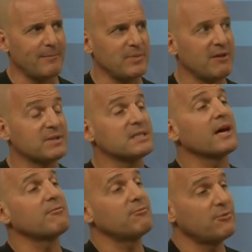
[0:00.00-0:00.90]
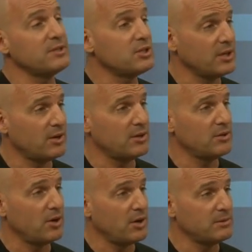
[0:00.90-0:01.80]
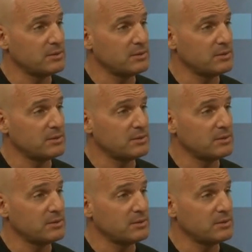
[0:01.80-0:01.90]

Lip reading: If it's not infringing on